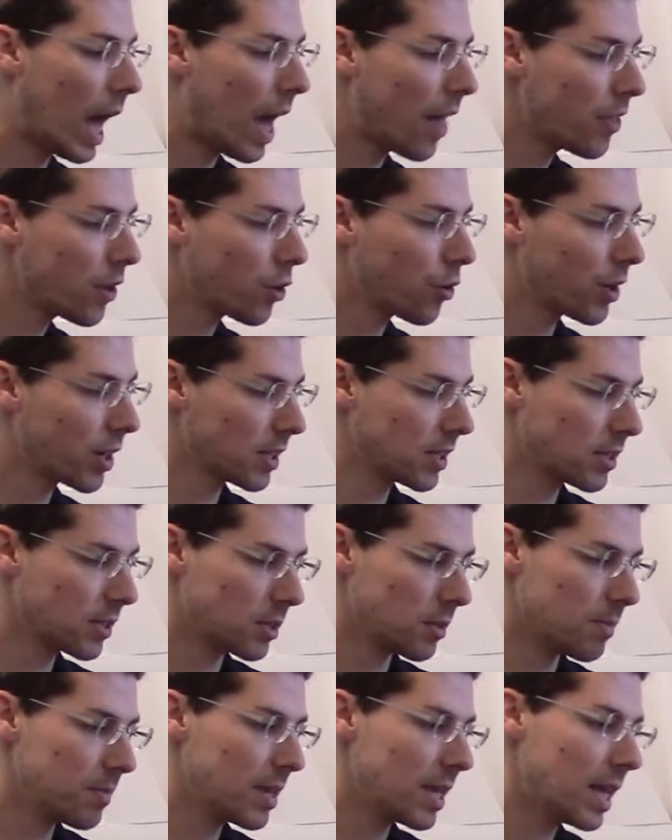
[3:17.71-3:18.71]
Other
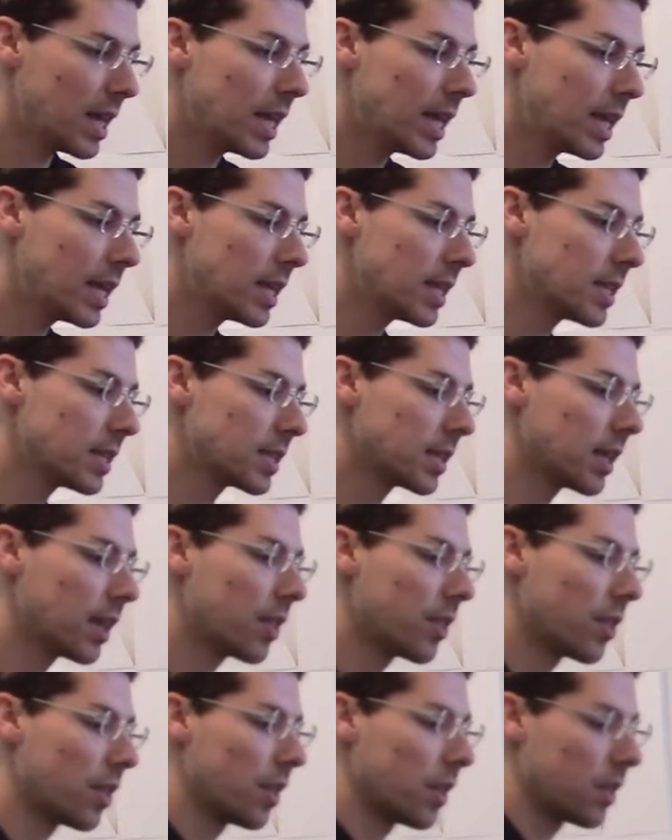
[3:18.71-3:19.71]
criticism is
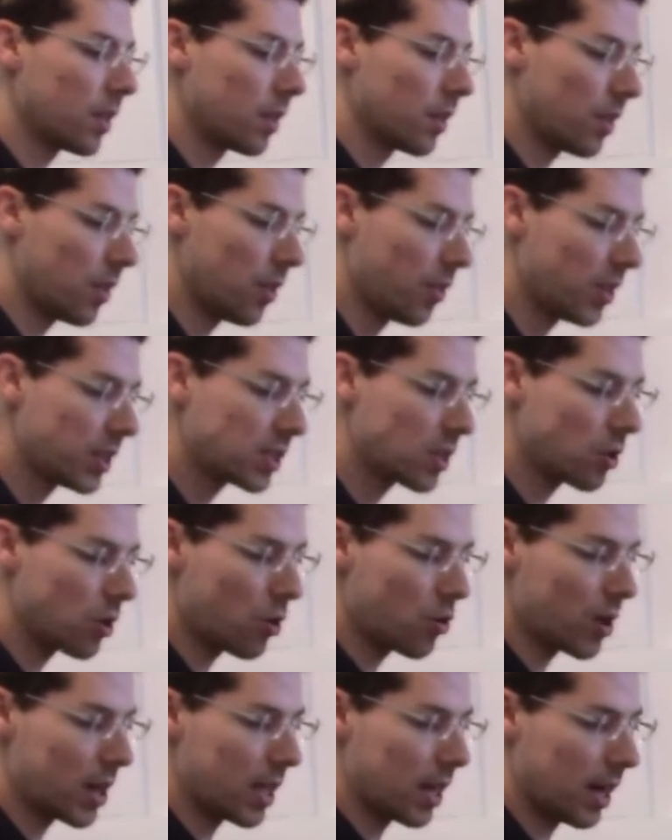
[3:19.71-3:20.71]
this can
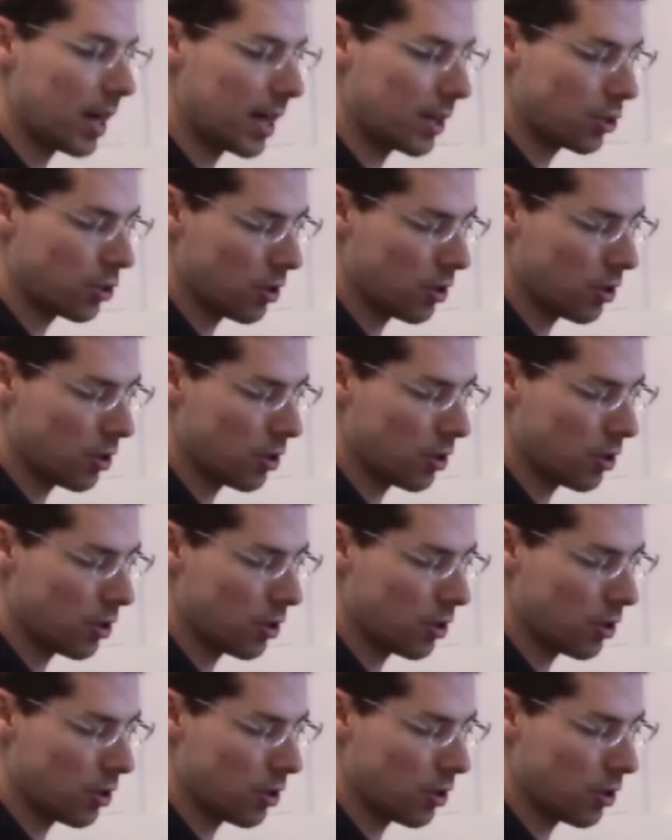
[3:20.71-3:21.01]
go really high,